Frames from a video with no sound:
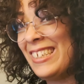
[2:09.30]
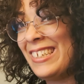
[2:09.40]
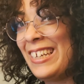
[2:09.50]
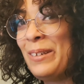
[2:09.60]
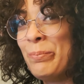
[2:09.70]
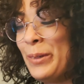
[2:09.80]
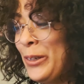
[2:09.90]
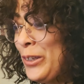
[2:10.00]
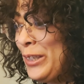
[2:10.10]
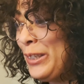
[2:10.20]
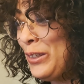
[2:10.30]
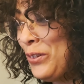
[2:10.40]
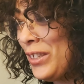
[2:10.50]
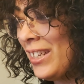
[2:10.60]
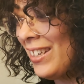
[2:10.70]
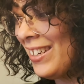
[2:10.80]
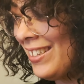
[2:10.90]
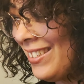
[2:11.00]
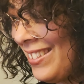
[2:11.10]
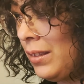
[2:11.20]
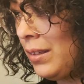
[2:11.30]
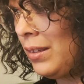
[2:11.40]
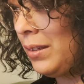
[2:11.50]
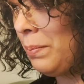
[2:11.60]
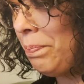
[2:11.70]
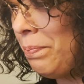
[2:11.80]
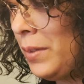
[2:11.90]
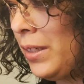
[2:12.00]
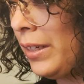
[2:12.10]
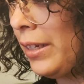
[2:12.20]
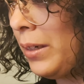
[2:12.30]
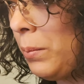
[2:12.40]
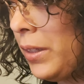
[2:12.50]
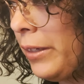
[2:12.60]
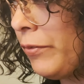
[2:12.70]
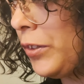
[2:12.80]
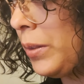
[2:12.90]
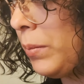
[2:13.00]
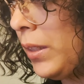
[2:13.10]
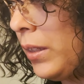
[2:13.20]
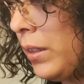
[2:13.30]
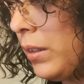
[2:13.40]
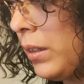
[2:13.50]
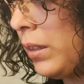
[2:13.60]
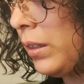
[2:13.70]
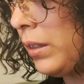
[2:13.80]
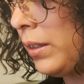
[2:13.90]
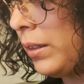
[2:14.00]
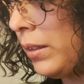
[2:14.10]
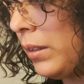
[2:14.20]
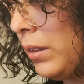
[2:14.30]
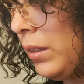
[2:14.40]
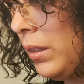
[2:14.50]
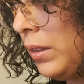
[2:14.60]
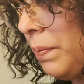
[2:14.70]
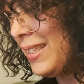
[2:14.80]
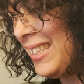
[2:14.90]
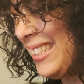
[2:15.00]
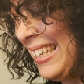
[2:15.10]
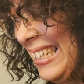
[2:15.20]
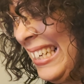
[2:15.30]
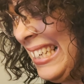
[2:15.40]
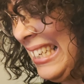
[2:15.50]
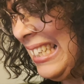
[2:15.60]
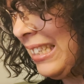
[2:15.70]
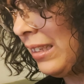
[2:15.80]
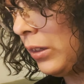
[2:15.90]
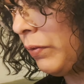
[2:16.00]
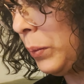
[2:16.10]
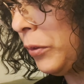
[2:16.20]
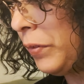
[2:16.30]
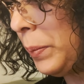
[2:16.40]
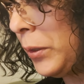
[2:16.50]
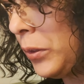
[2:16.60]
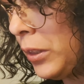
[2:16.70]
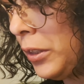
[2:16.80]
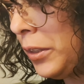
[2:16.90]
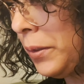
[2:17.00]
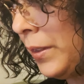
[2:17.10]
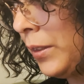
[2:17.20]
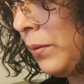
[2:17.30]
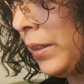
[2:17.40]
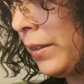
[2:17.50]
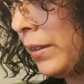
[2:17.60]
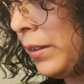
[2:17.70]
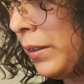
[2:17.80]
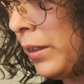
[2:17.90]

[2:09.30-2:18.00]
nightmare inducing. But again, I'm looking for something that kind of has the aesthetic of a movie poster. This one has a good